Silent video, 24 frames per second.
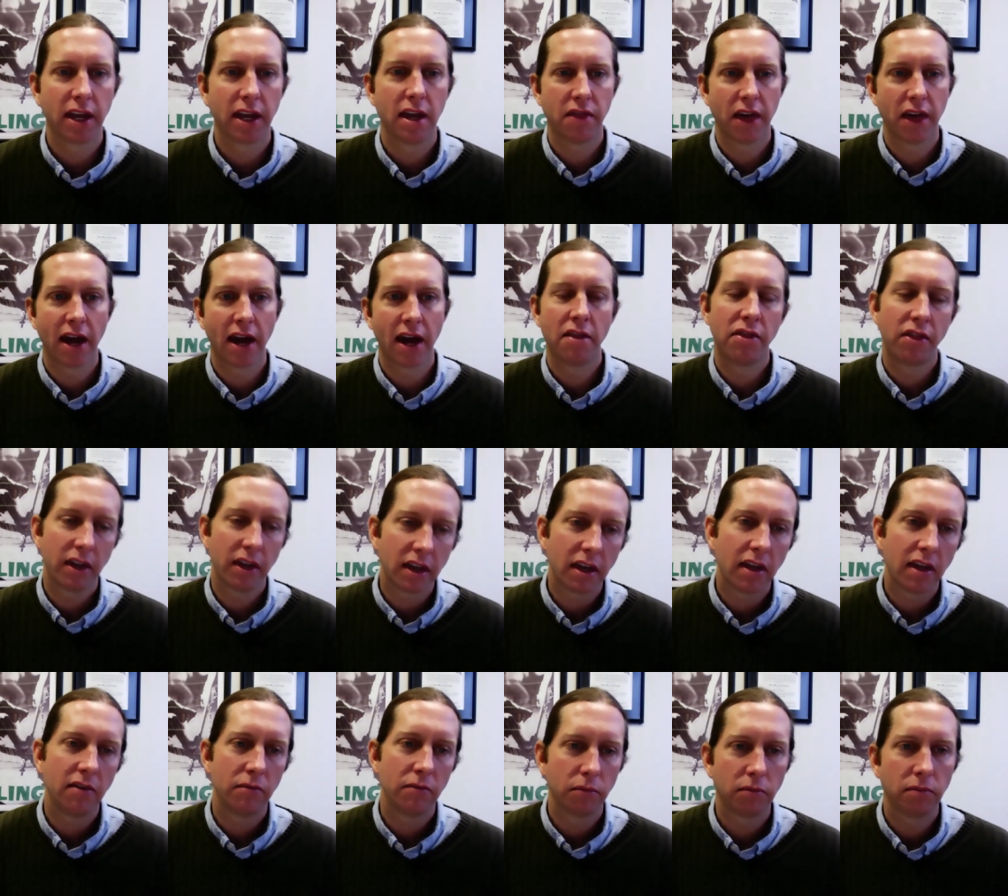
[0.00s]
at that and
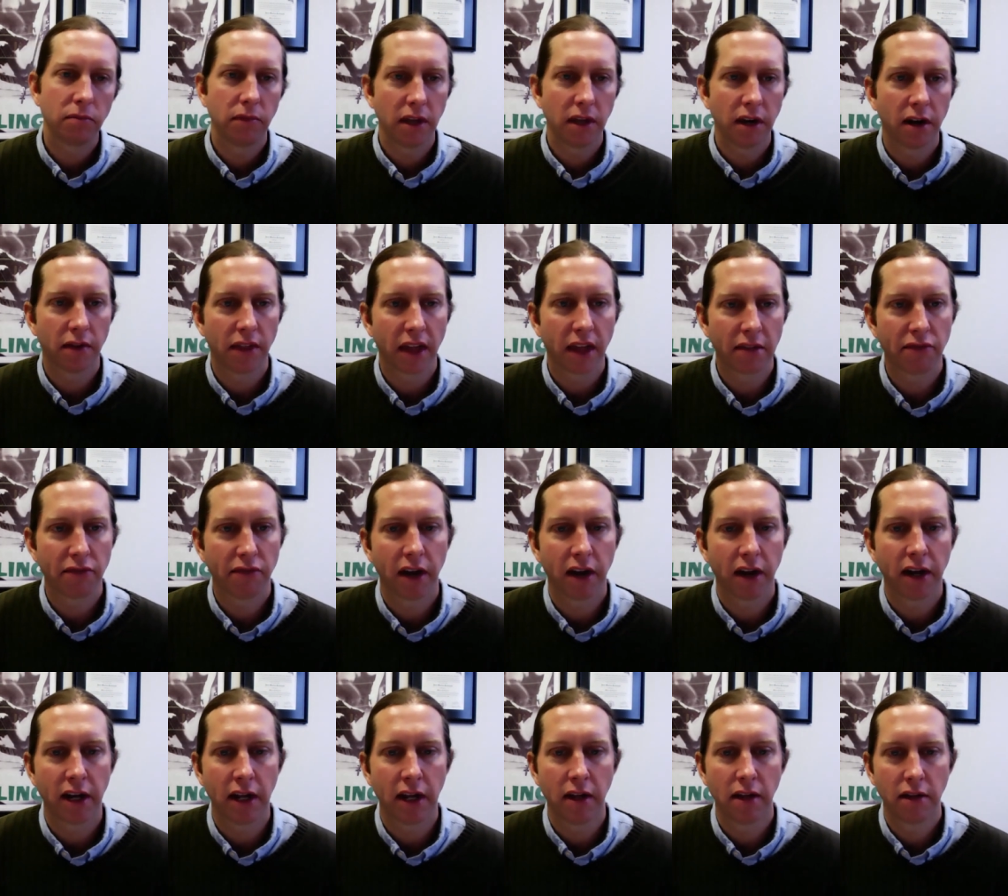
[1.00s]
thinking, that's
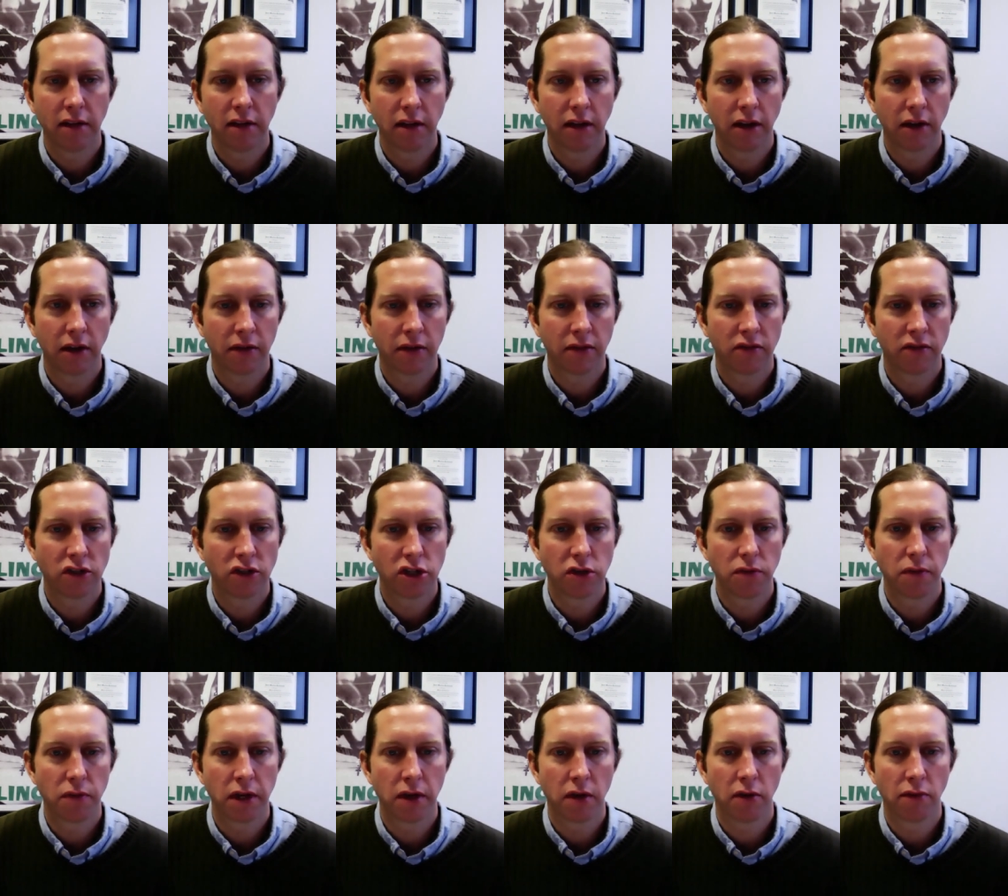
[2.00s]
funny. It's
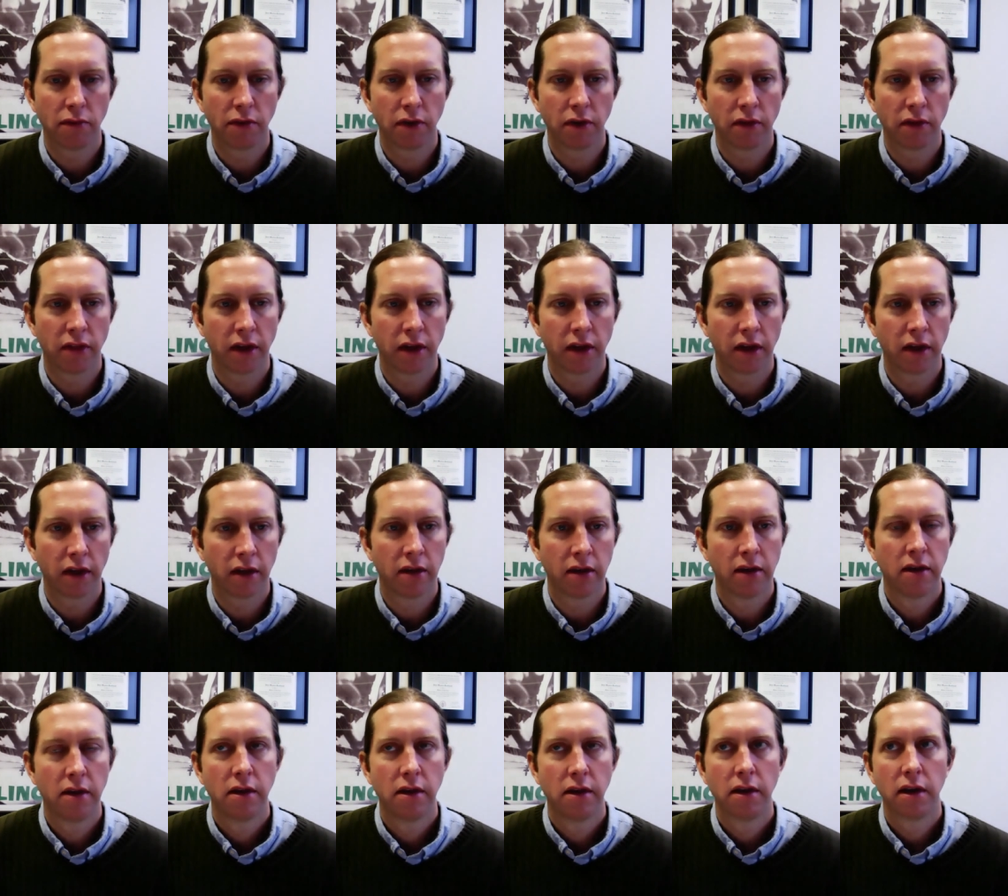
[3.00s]
chewing over the
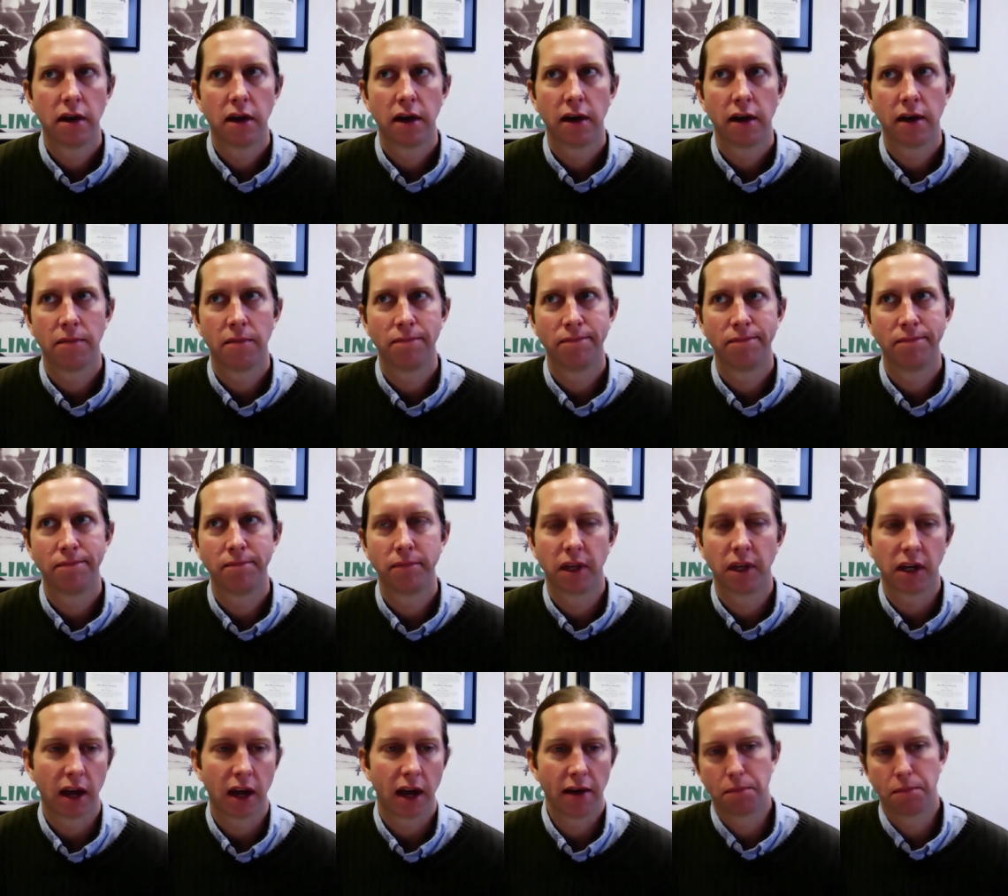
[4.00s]

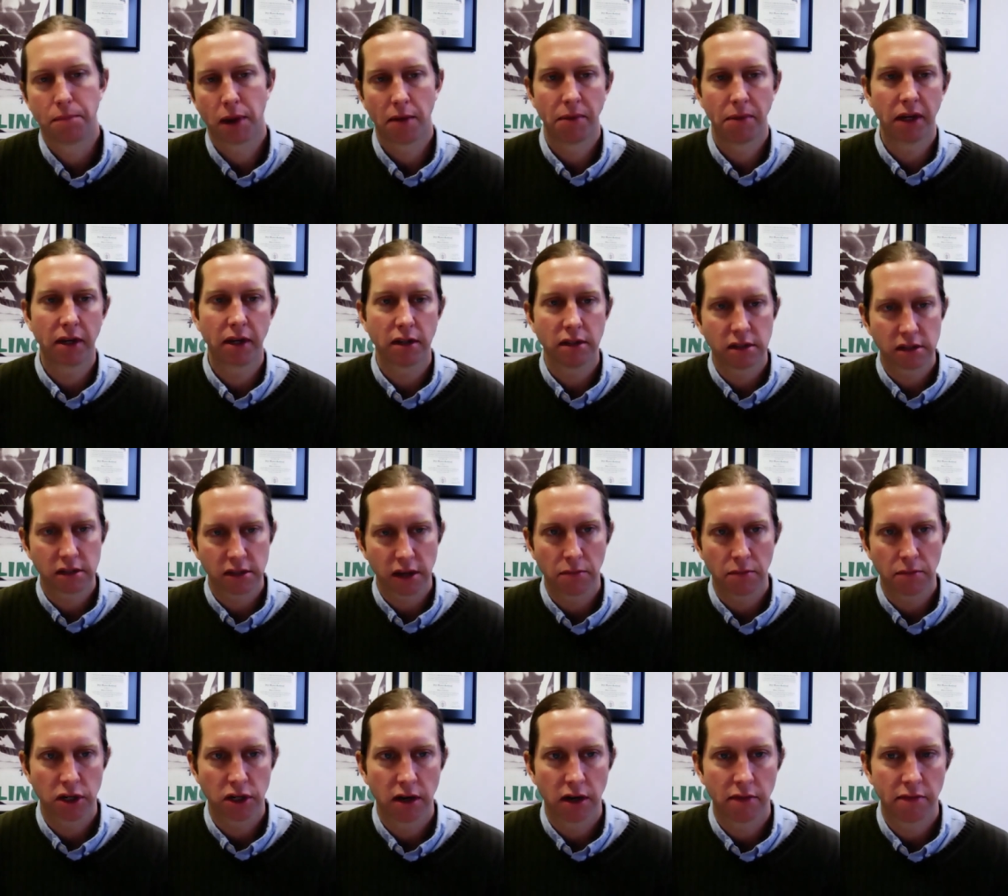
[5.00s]
kind of public
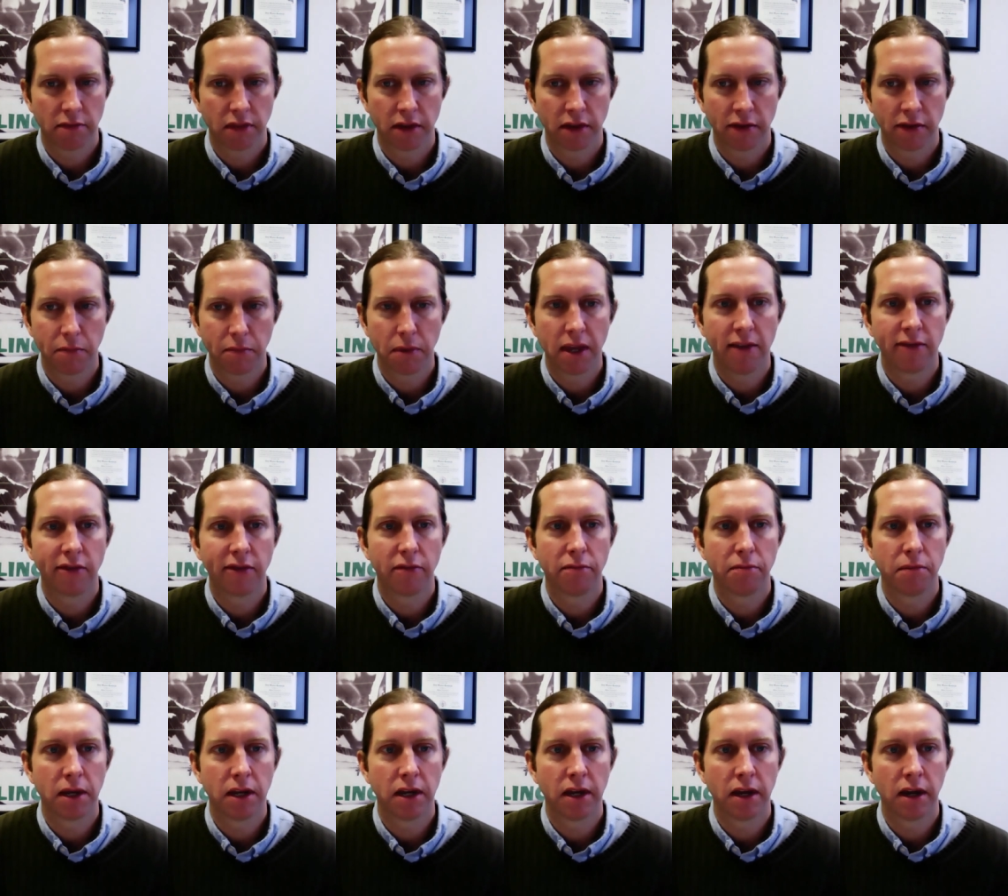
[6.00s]
consumption of this piece of
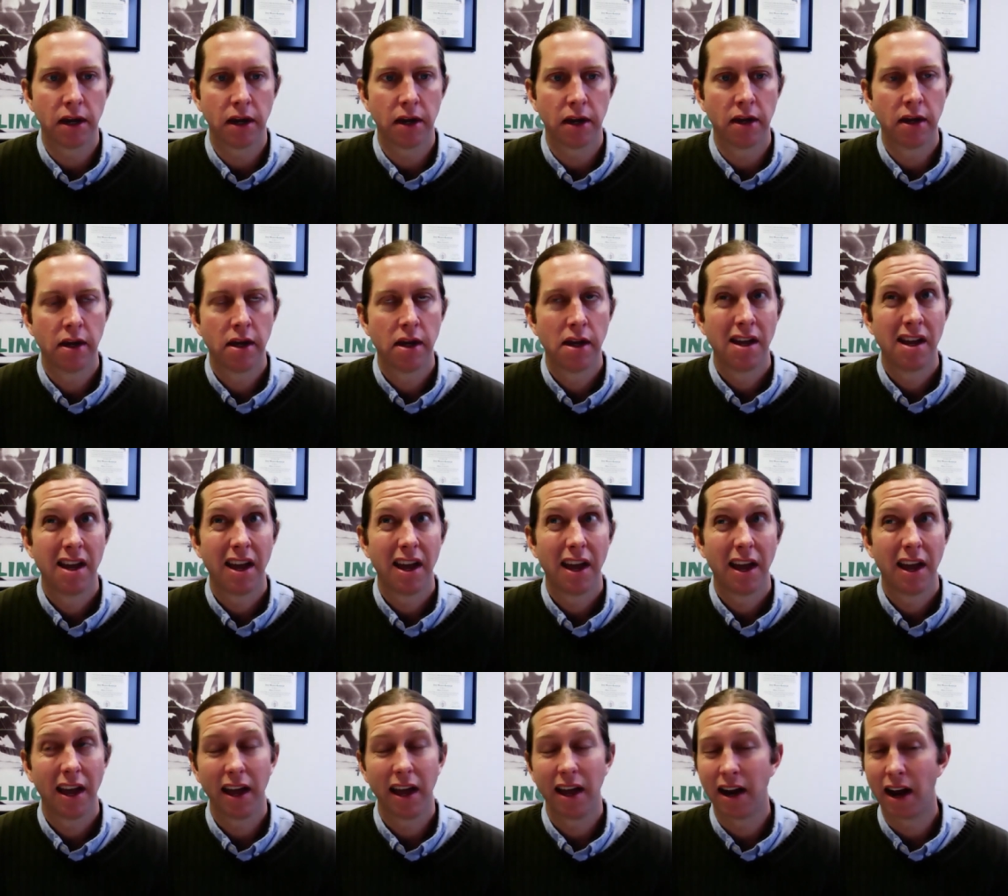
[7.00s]
media.
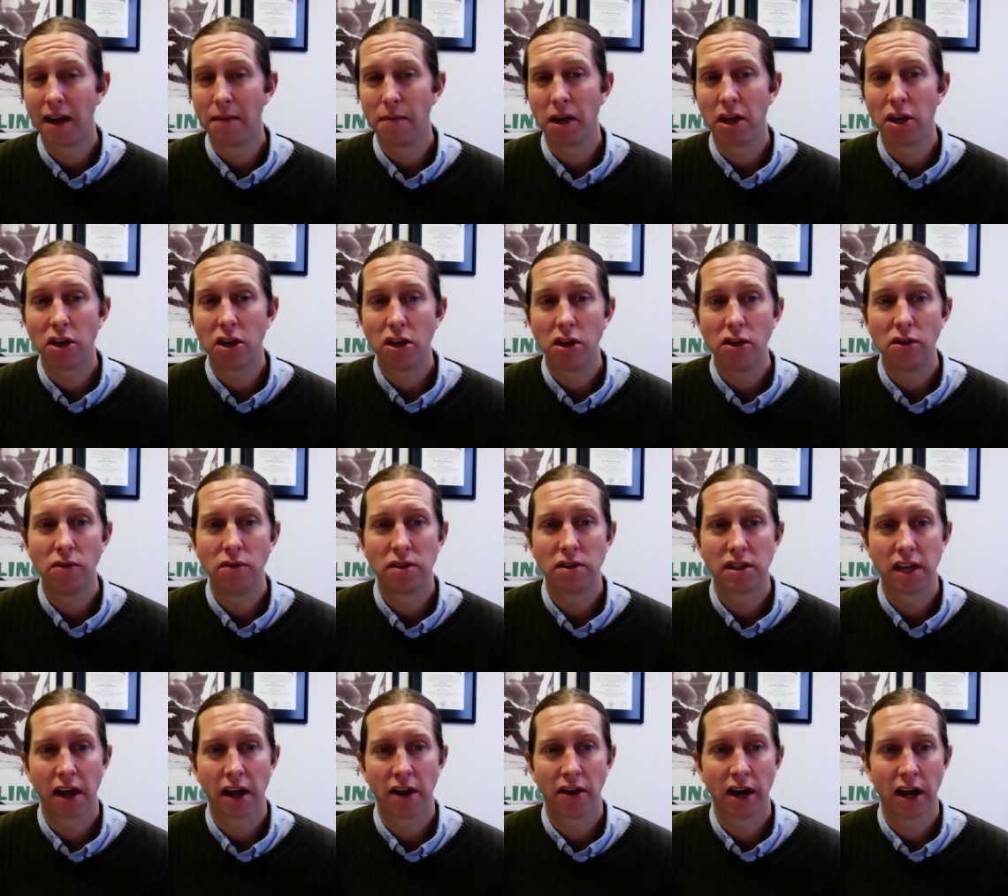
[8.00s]
And I'm a huge
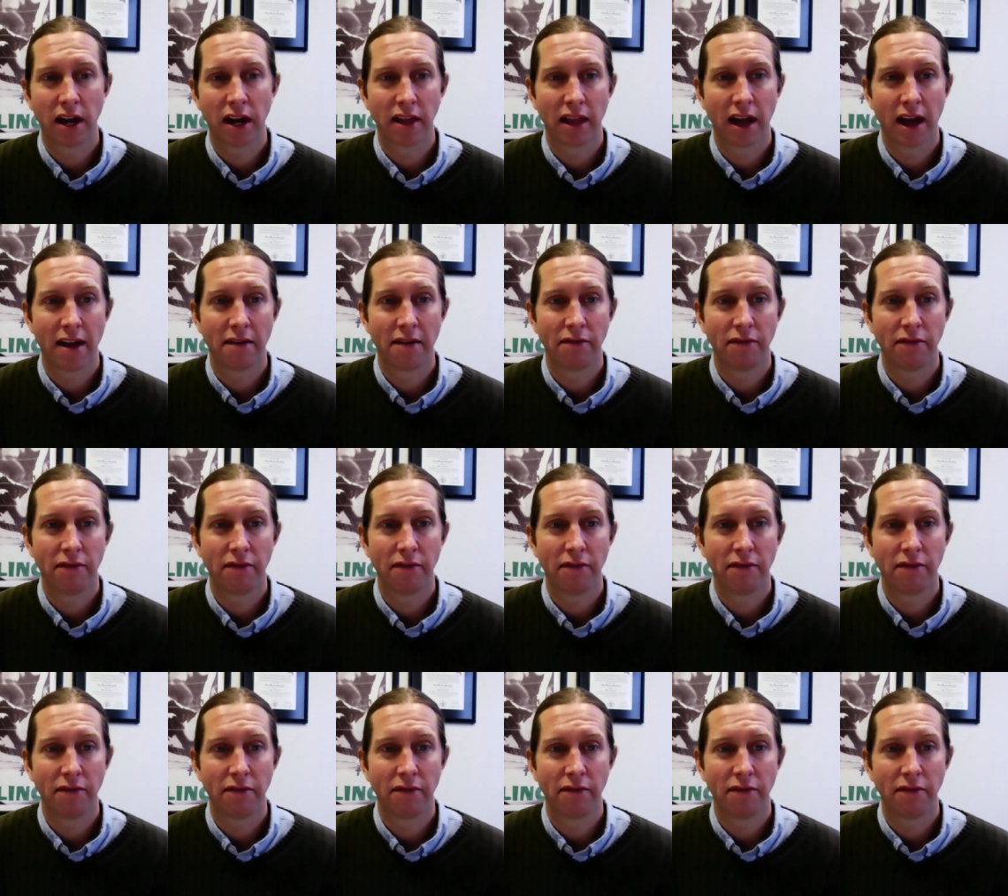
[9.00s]
Saturday Night Live